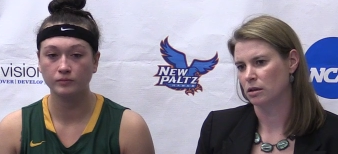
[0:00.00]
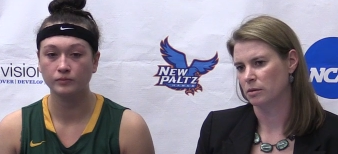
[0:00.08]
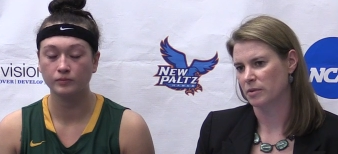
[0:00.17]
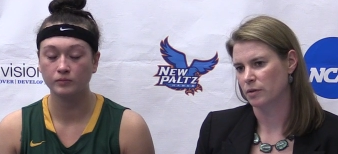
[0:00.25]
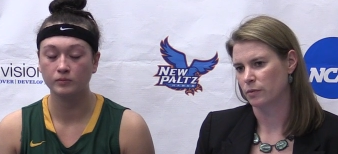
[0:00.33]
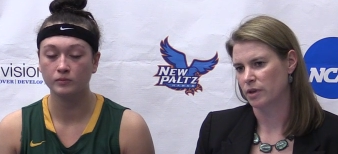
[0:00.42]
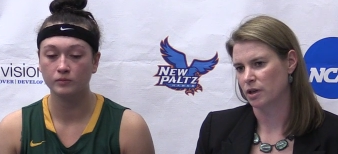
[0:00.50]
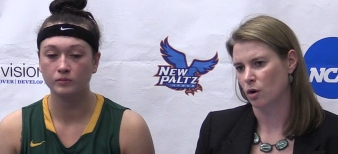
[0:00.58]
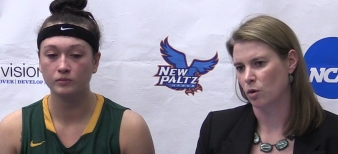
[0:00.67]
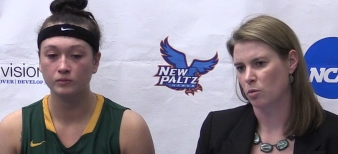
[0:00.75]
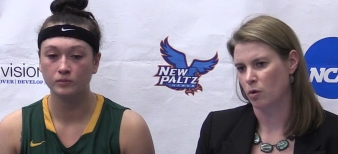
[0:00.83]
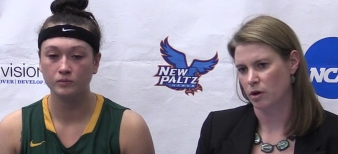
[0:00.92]
Speaker 1: I mean, we
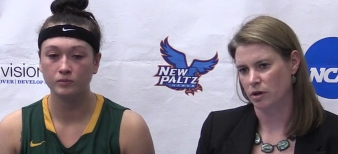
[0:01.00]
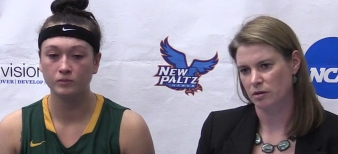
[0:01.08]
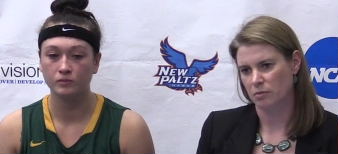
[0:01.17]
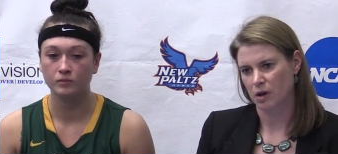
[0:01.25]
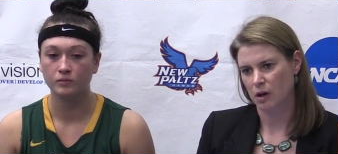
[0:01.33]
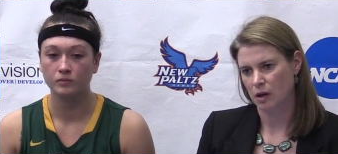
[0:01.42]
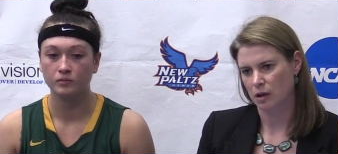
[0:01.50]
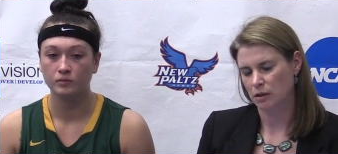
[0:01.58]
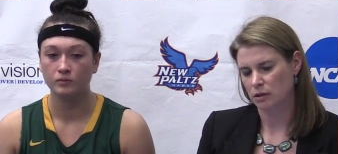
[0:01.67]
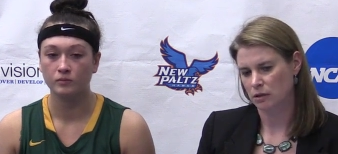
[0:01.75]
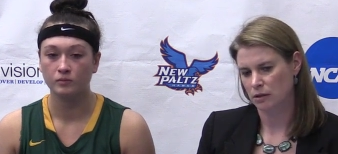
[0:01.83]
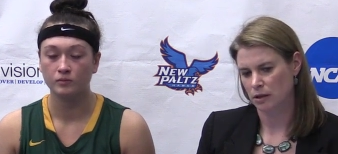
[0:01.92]
overboarded the
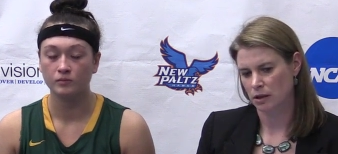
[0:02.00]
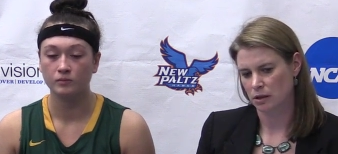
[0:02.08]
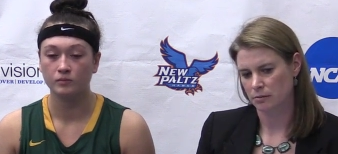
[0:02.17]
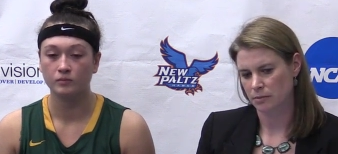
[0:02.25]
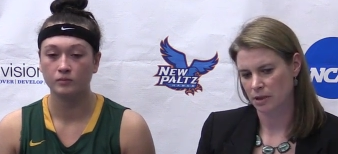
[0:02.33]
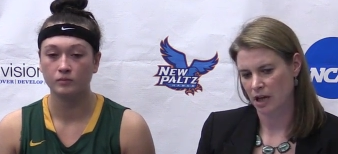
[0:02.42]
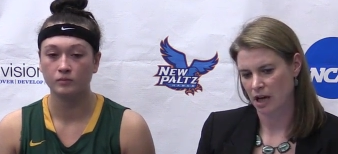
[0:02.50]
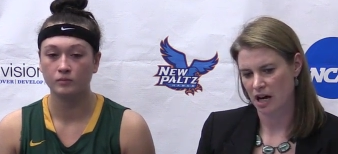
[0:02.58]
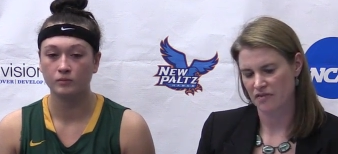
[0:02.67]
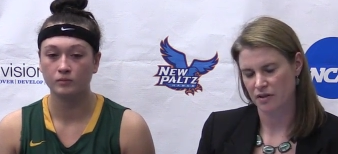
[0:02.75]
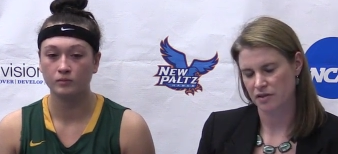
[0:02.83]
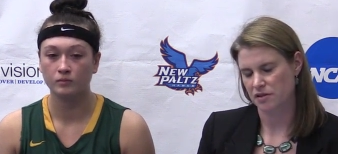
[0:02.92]
ball um, and
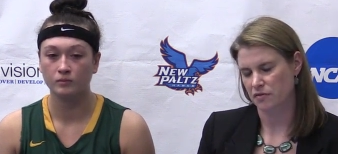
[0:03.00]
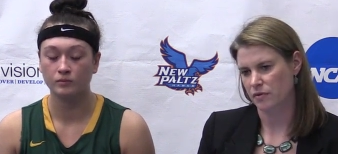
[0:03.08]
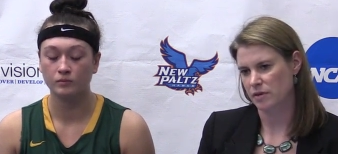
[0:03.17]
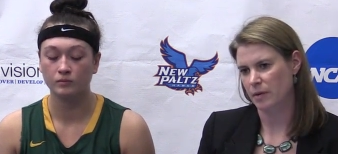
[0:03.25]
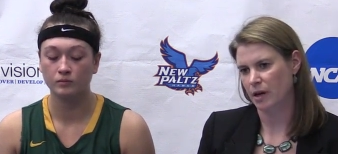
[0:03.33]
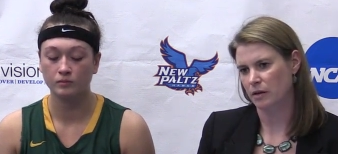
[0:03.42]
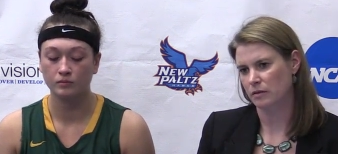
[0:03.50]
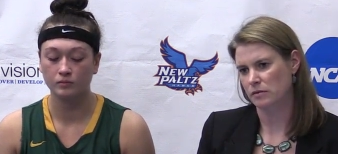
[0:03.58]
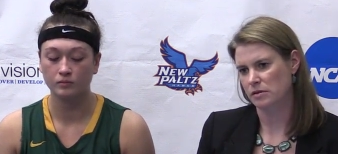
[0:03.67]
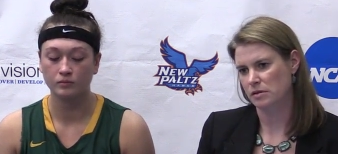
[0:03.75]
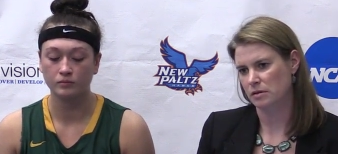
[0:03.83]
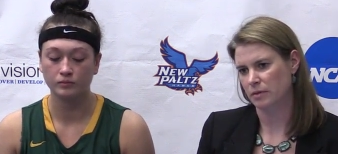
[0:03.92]
got offensive
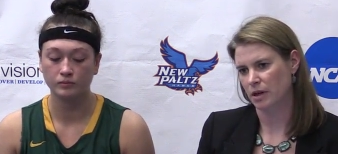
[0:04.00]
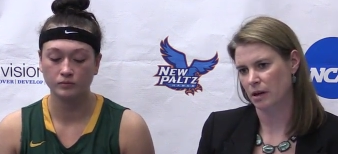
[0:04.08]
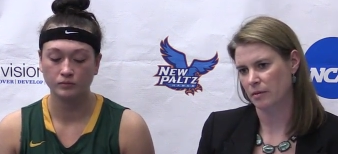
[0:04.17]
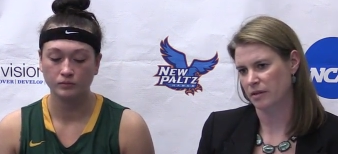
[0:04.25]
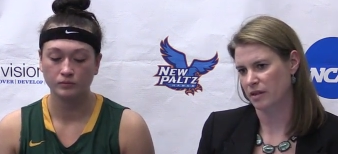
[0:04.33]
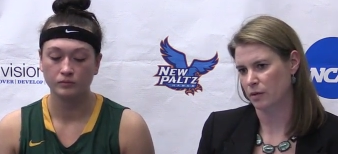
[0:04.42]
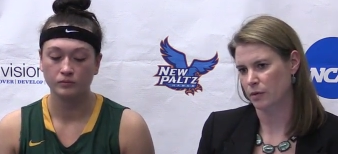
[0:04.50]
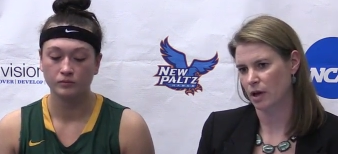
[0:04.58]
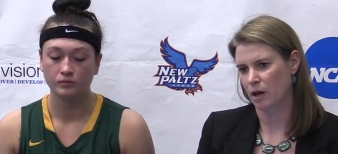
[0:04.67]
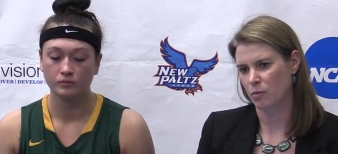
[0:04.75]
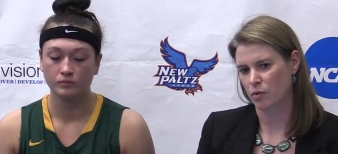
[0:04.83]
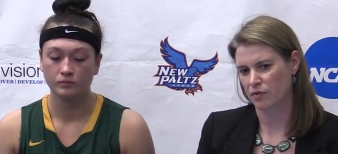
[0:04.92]
rebounds. I mean, I think we
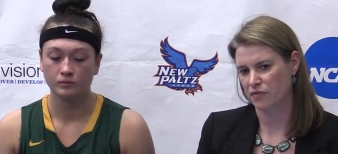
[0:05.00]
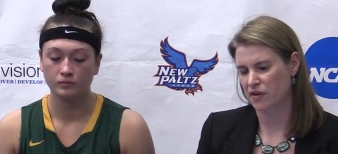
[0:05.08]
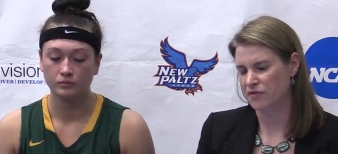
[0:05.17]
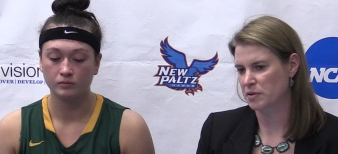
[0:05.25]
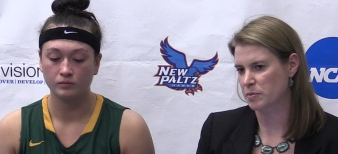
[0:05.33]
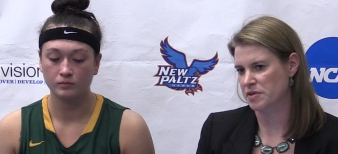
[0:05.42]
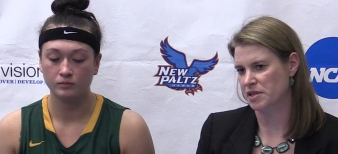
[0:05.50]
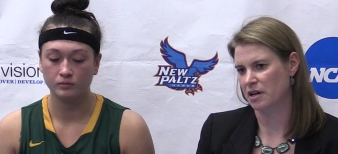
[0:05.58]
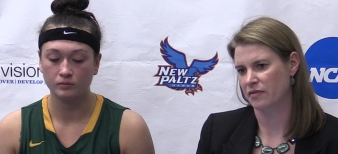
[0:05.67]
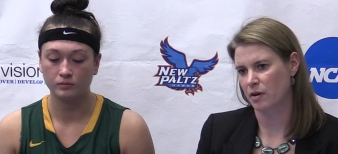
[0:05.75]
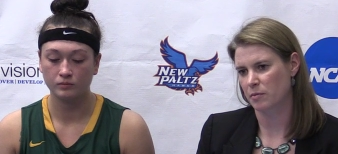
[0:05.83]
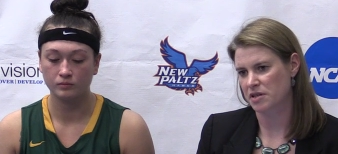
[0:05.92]
got more than 50%
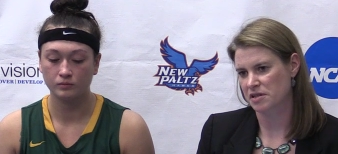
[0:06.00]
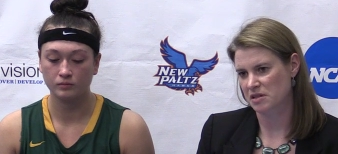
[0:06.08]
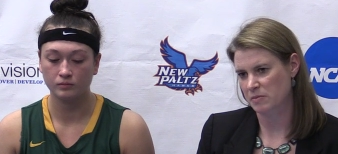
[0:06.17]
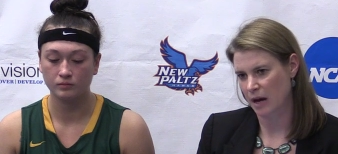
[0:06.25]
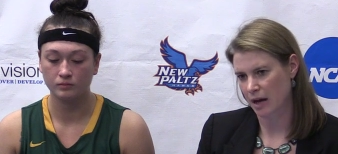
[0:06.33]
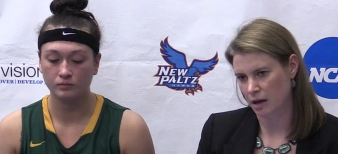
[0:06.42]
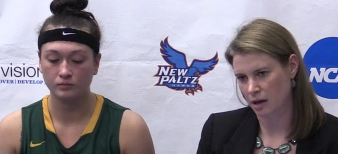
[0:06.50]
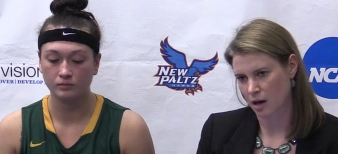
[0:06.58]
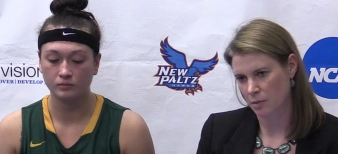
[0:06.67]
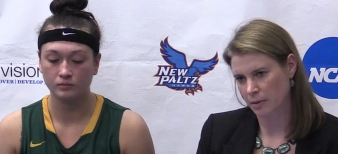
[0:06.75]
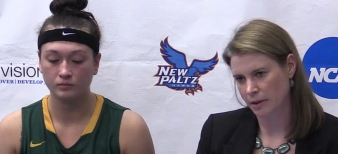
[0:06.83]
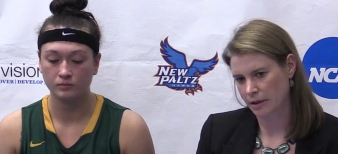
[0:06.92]
of our misses back at
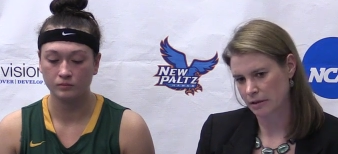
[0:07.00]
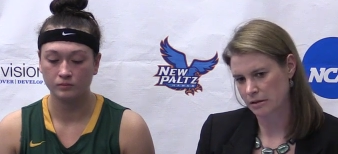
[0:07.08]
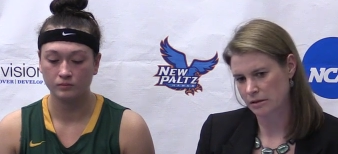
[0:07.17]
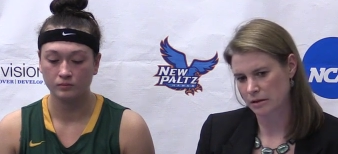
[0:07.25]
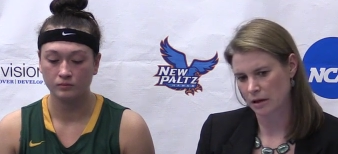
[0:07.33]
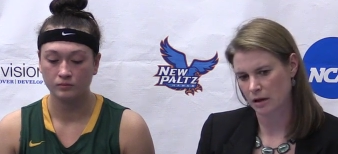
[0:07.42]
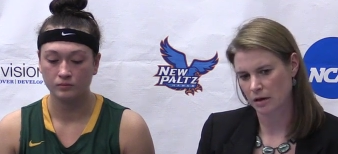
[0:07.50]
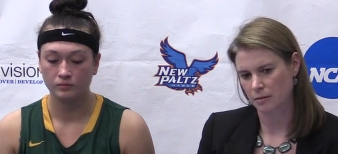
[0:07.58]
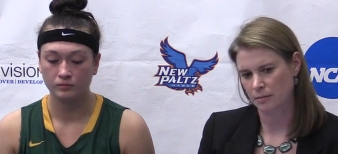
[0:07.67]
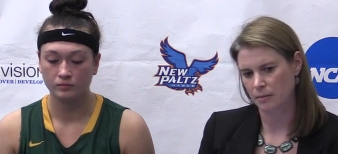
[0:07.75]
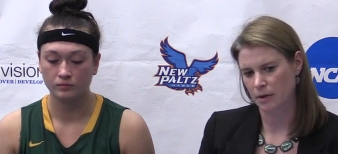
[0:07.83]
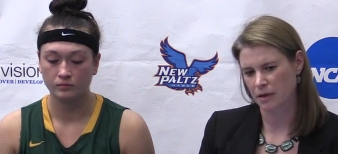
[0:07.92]
our place.
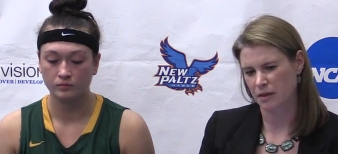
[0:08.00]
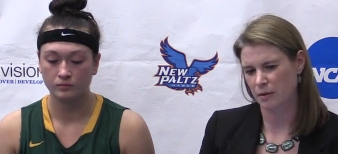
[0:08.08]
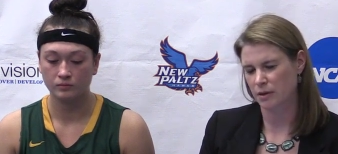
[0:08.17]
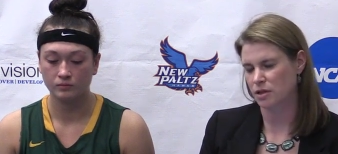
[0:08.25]
Um, I thought we